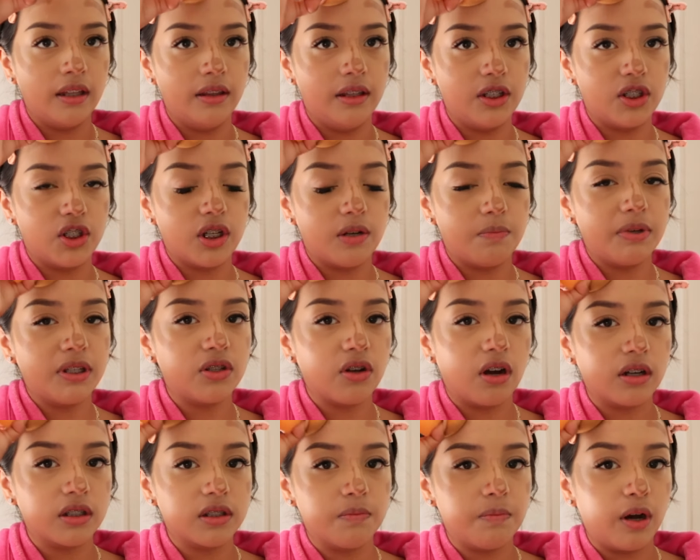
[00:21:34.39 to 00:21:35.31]
this should be
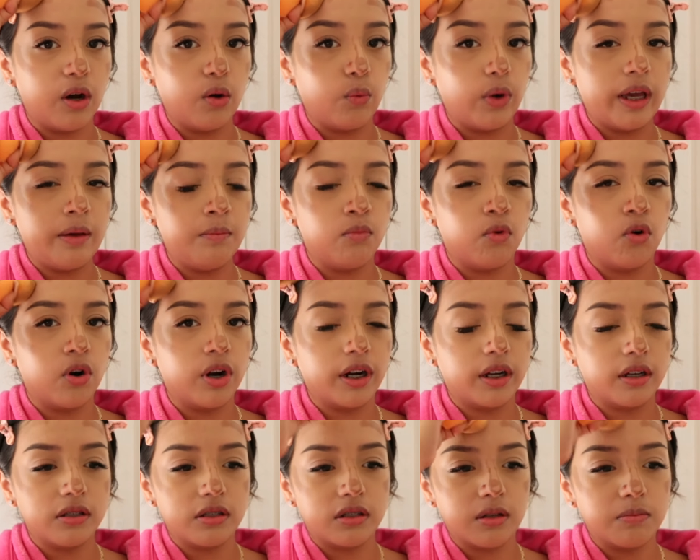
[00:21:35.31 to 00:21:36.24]
talked about way more,
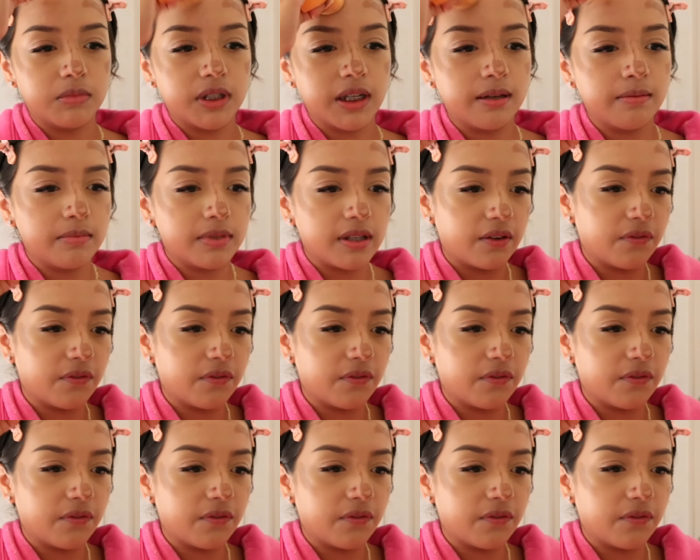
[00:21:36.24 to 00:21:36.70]
because sometimes